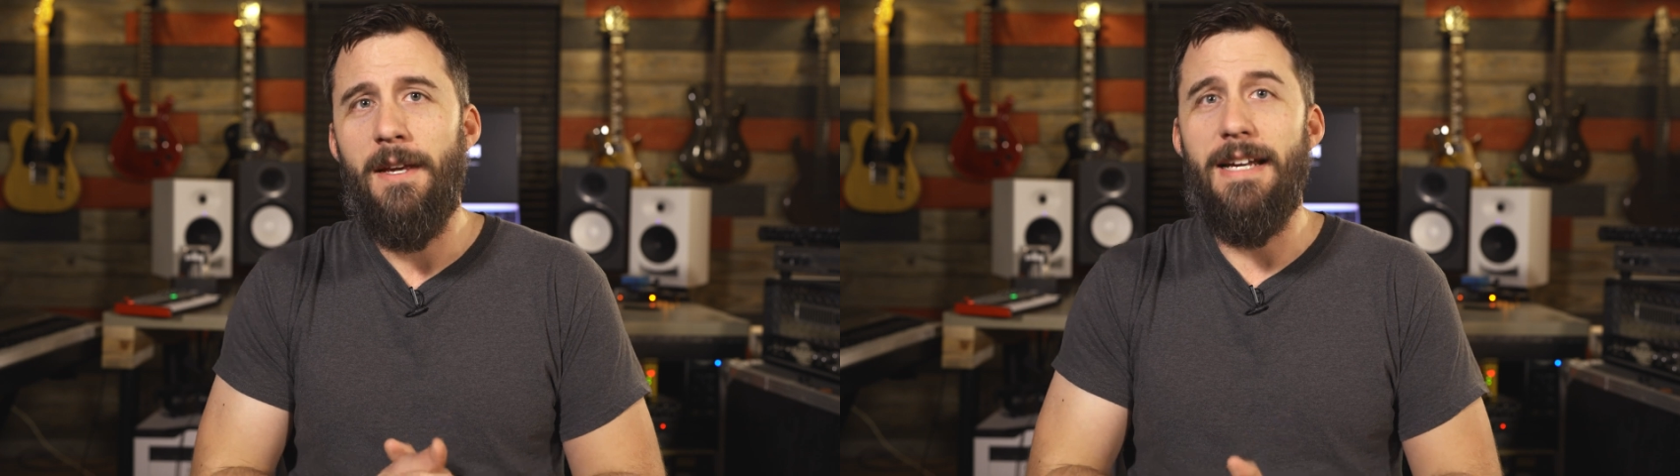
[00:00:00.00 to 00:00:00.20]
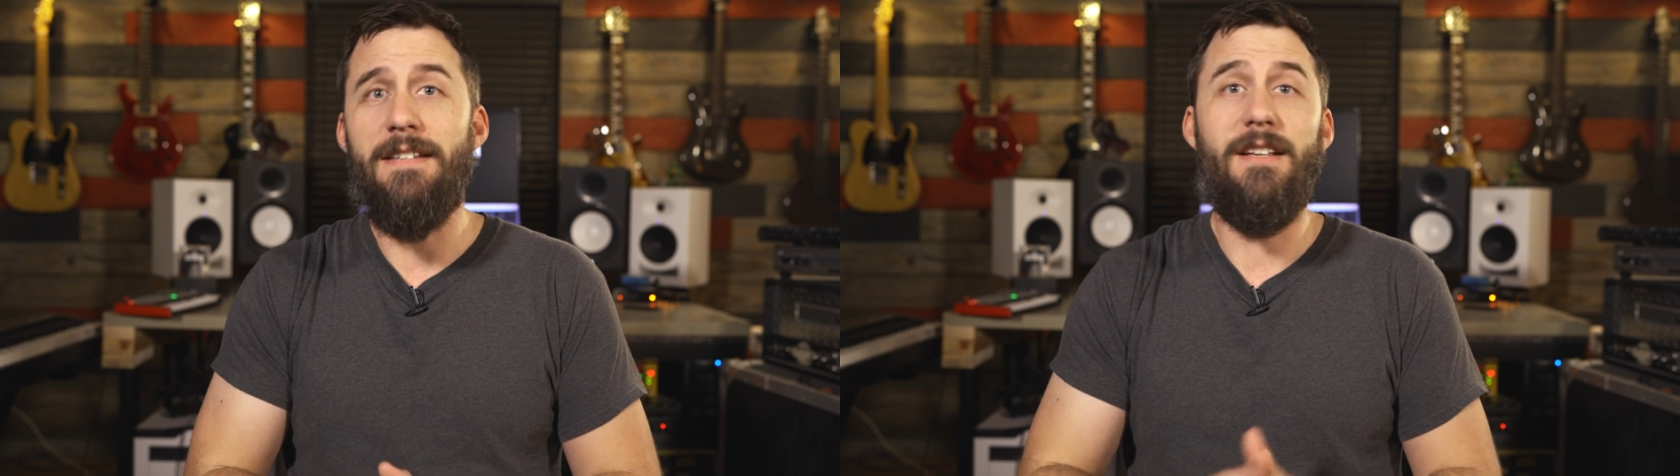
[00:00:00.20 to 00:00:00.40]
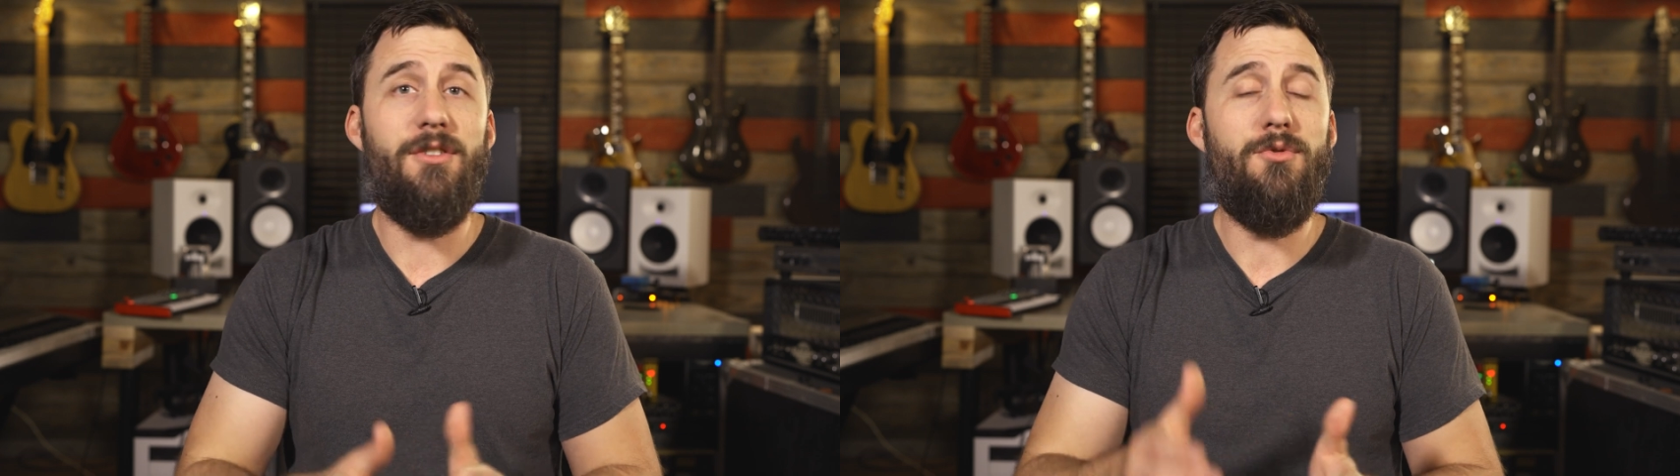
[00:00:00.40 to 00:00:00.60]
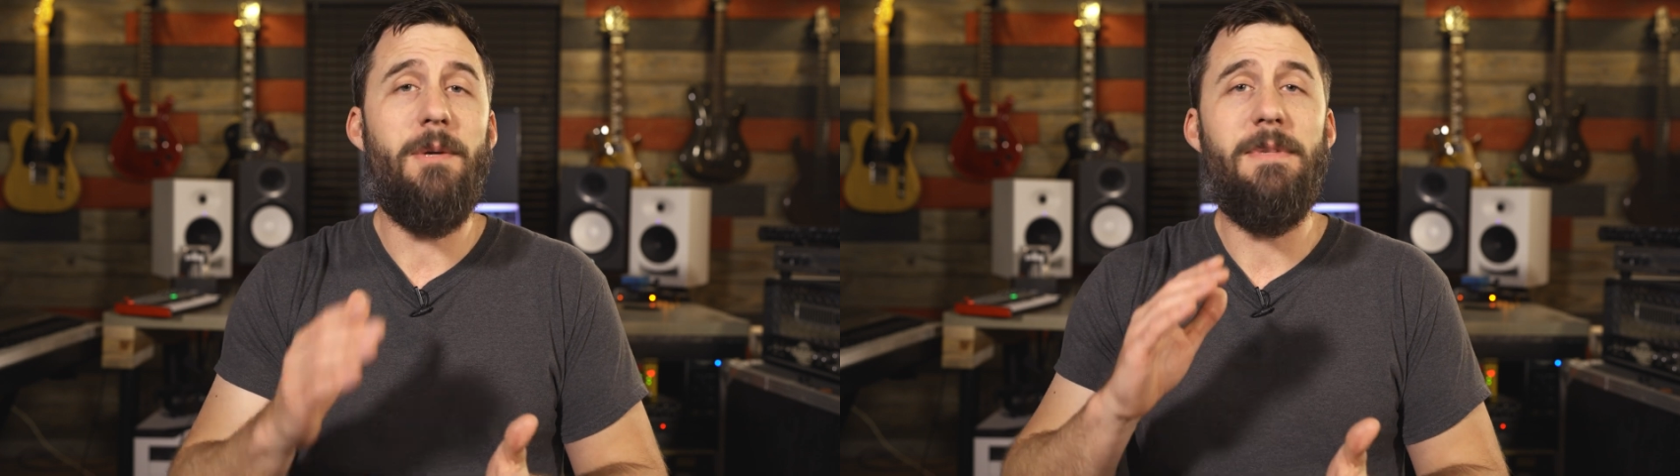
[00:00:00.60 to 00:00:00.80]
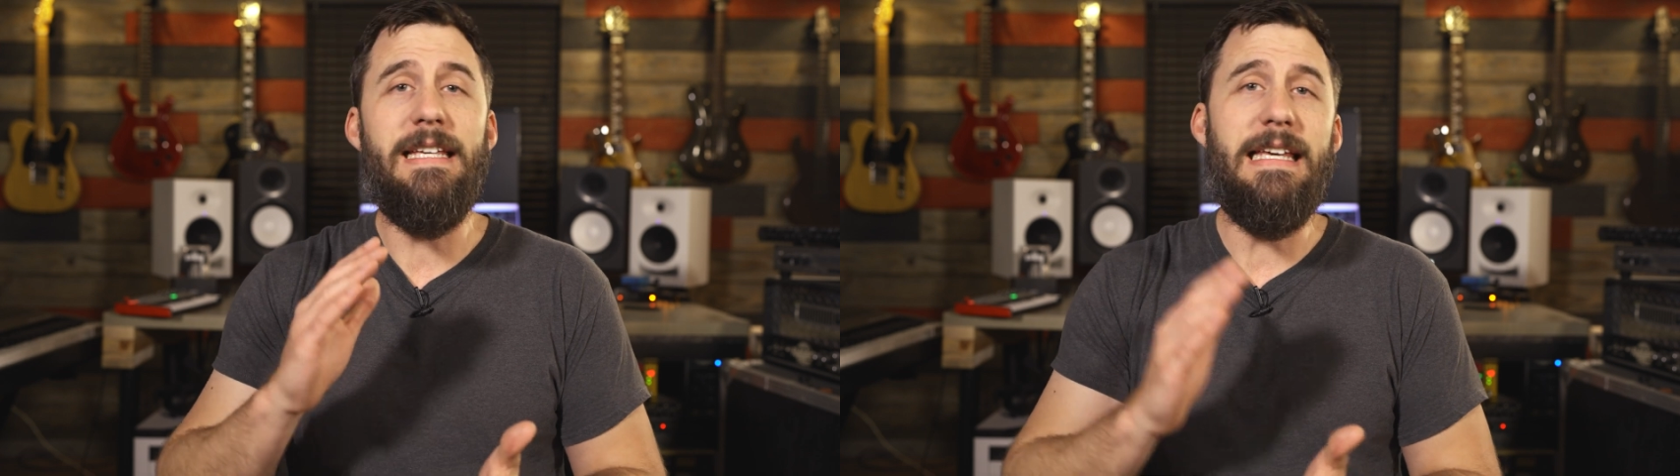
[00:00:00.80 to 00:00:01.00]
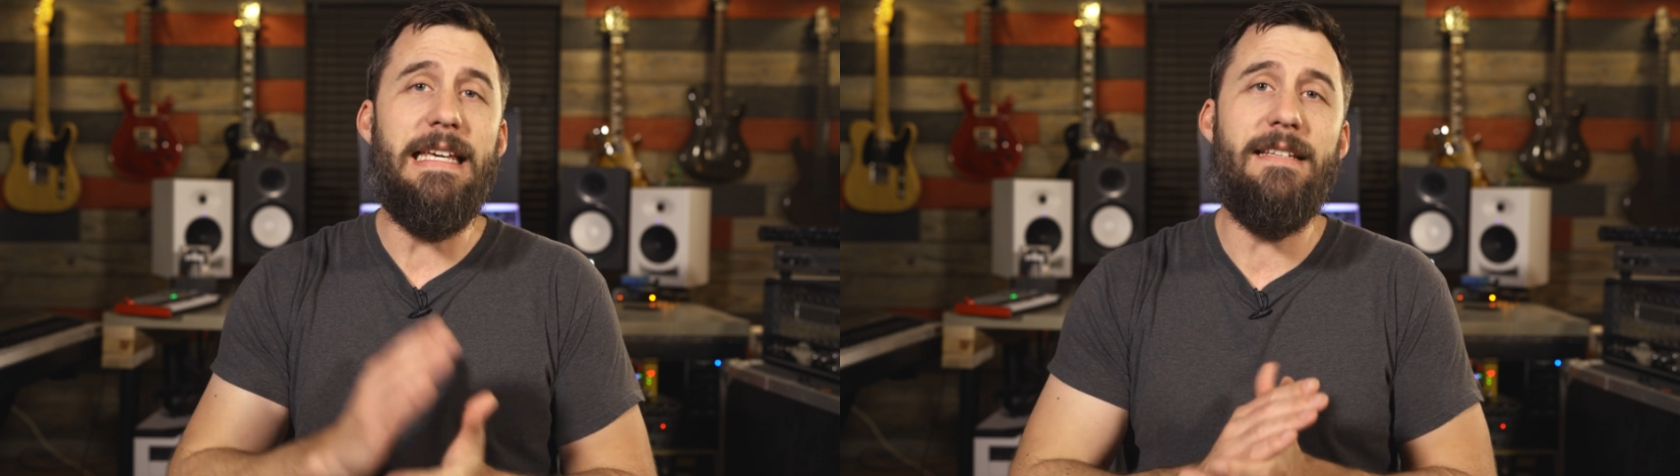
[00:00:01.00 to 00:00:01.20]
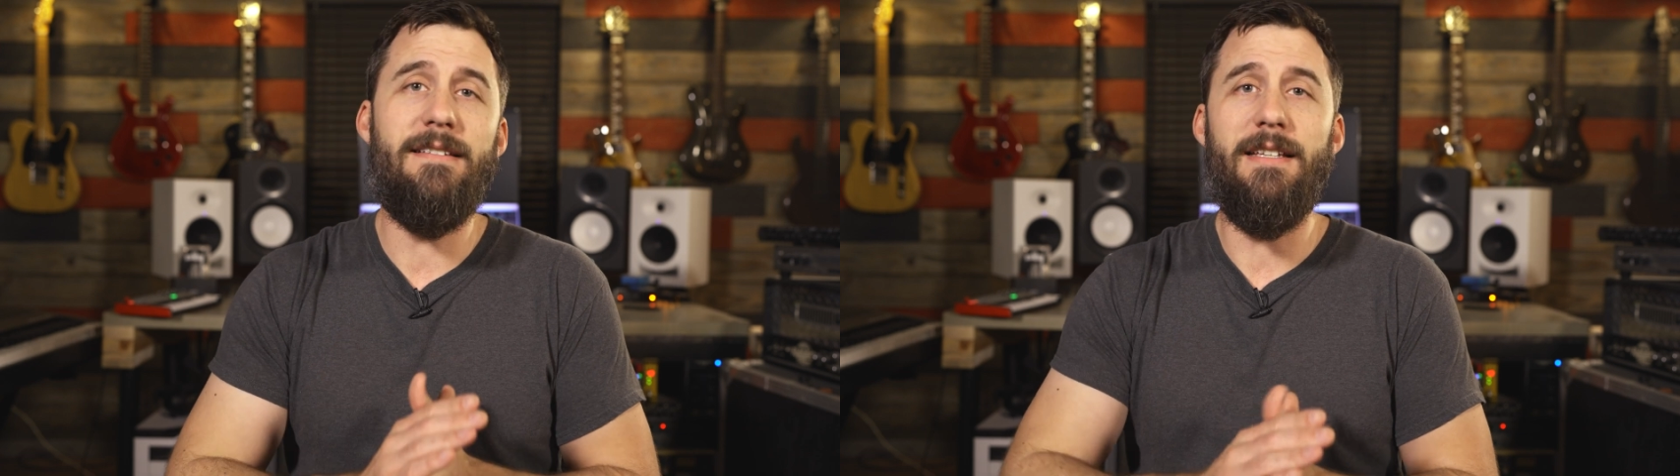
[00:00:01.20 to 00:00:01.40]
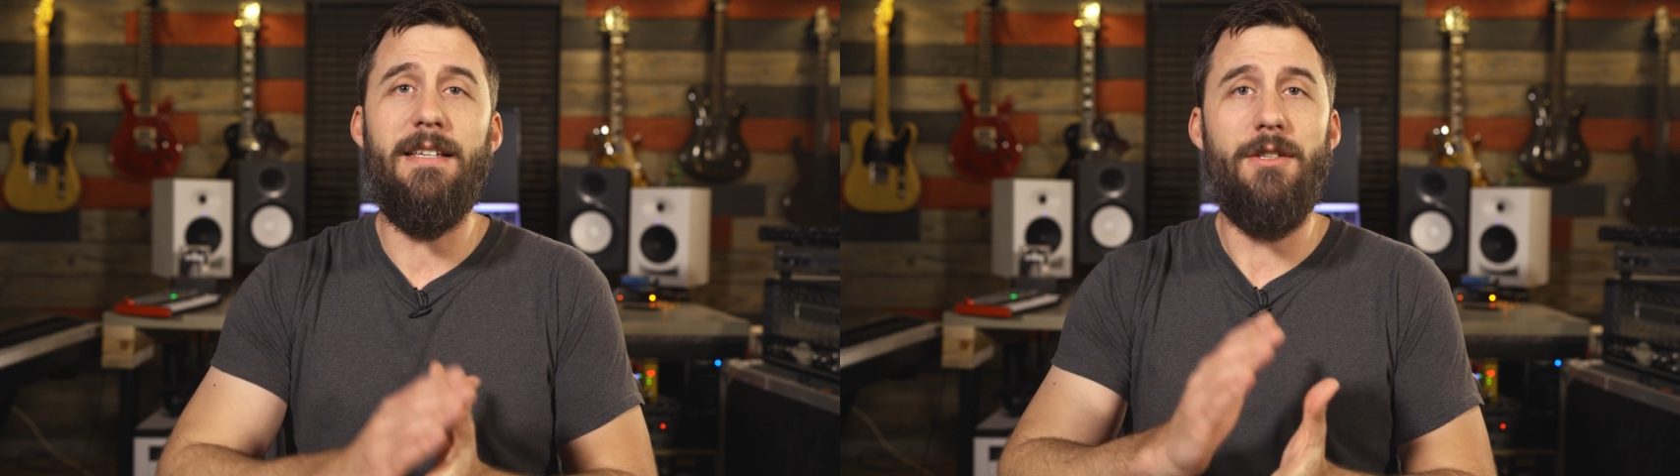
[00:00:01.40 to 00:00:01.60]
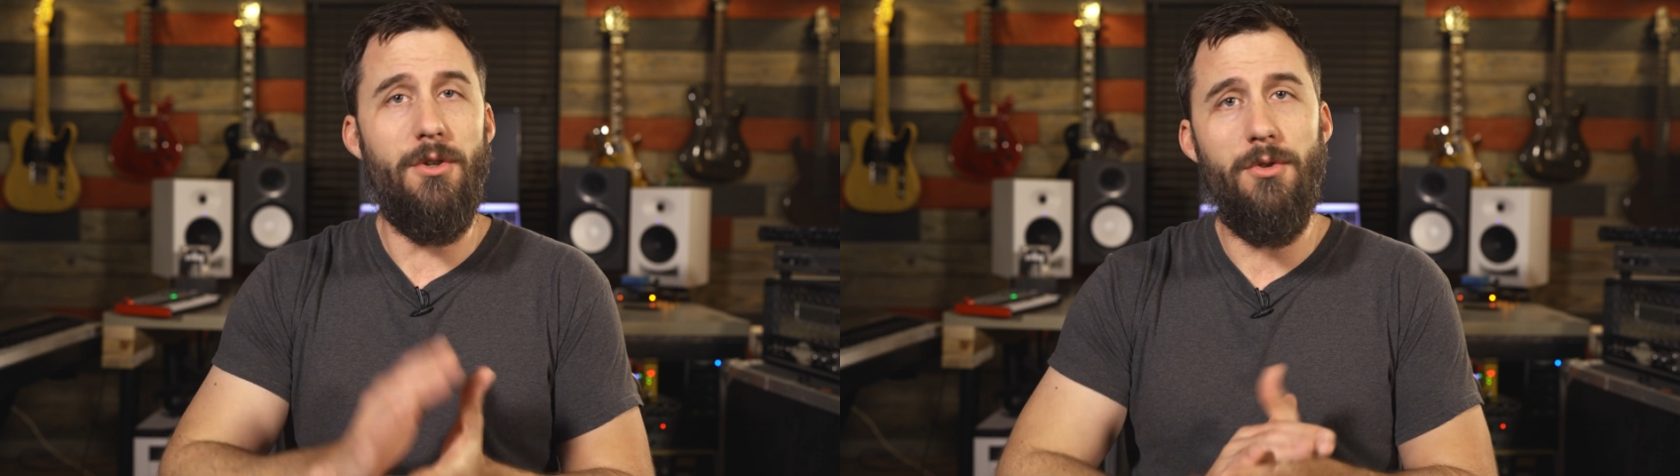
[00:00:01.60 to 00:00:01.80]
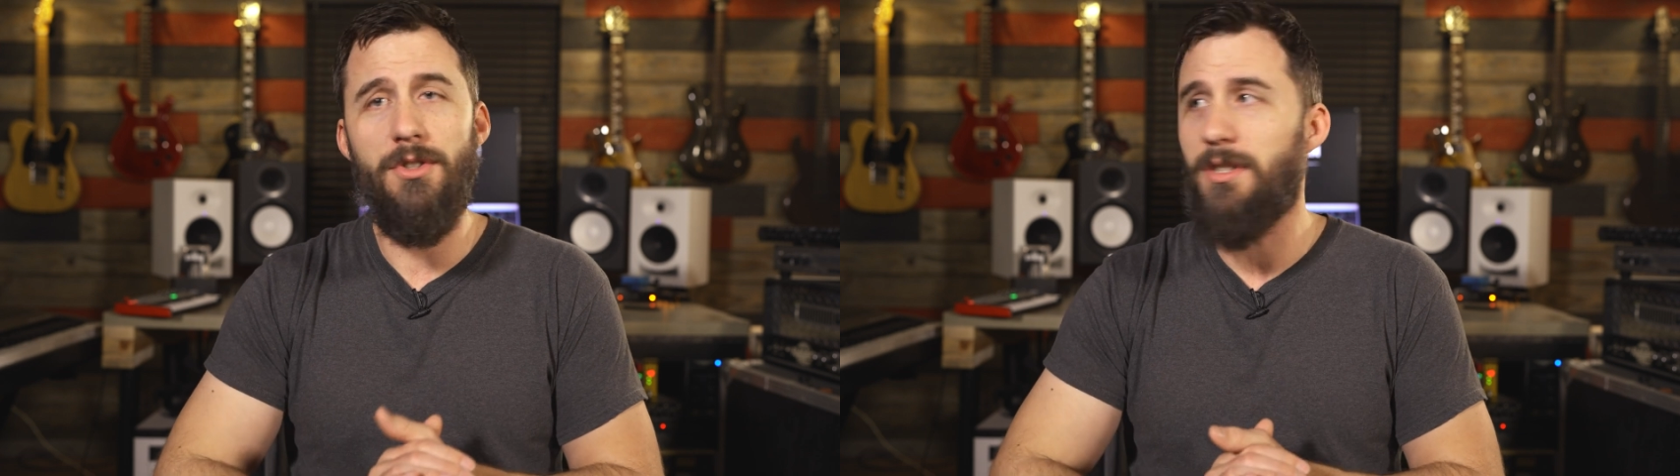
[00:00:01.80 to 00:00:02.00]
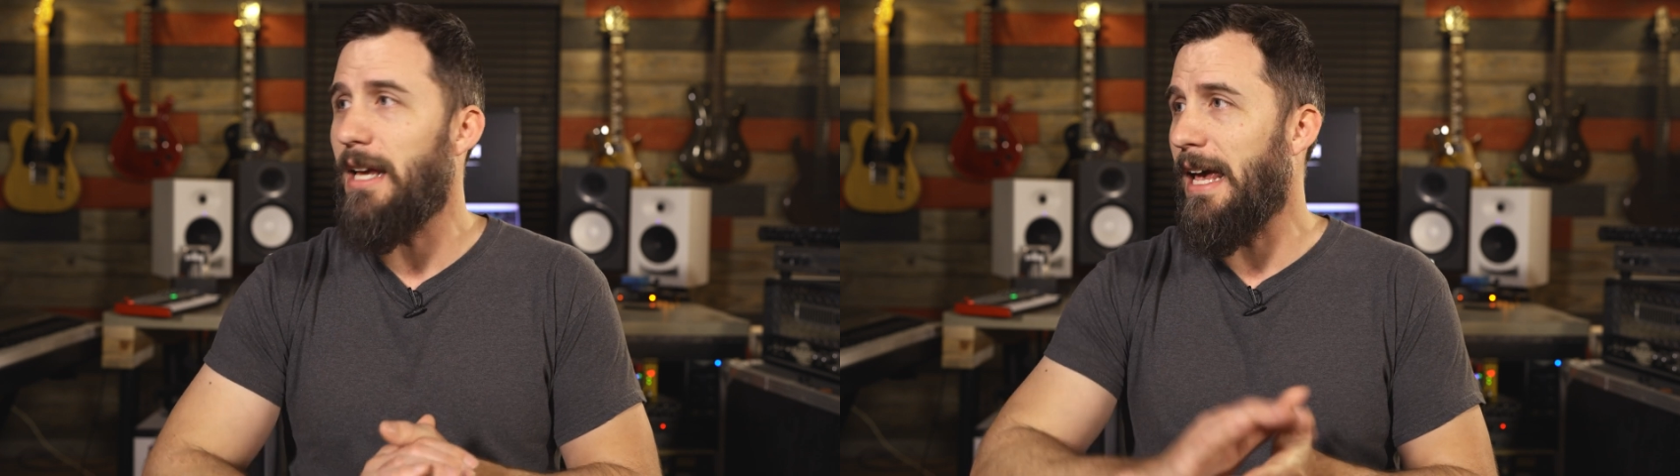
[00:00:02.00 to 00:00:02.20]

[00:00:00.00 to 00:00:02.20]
Its extremely easy use